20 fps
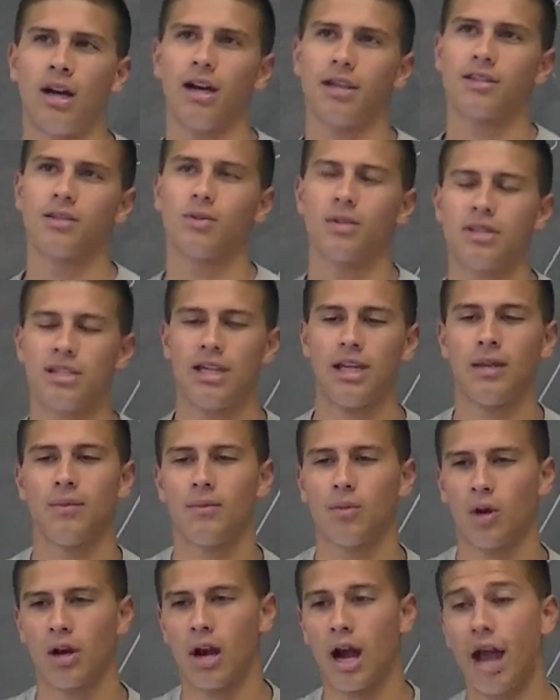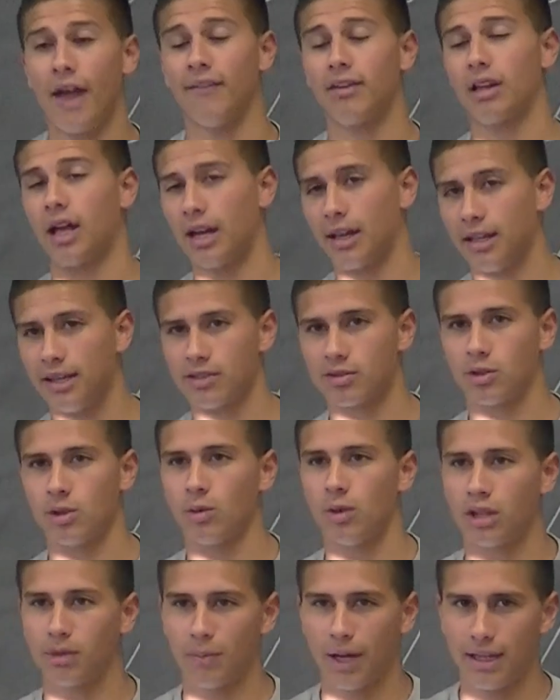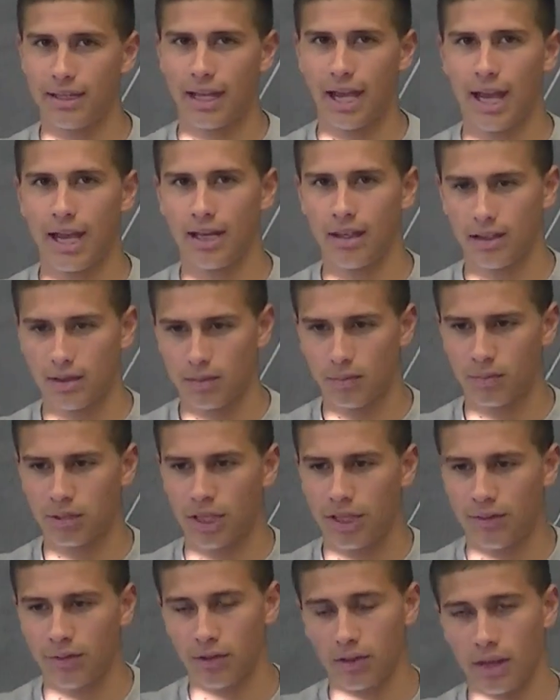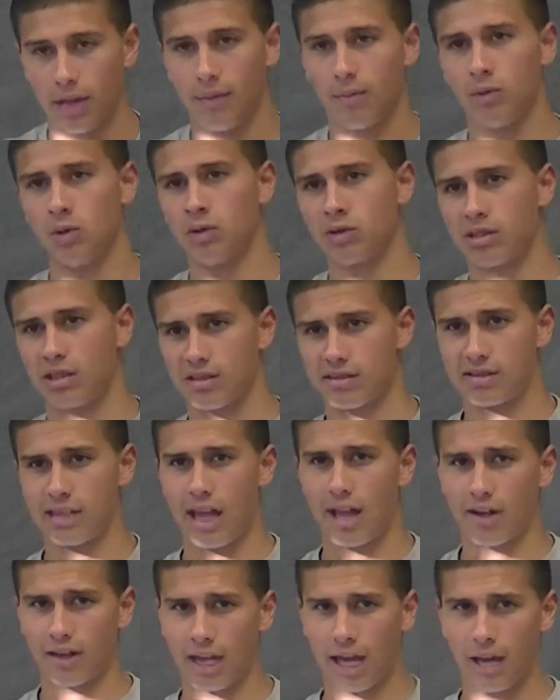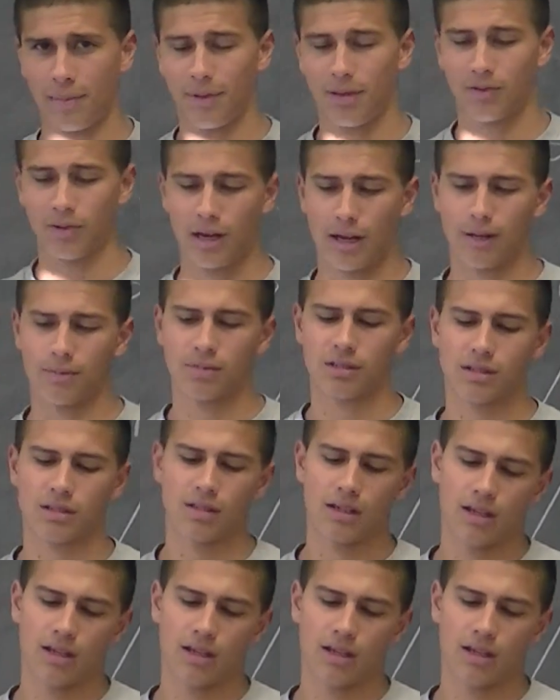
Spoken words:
to a team where I have a lot of history with. My dad played for them. It was the LaSalle Academy Rams.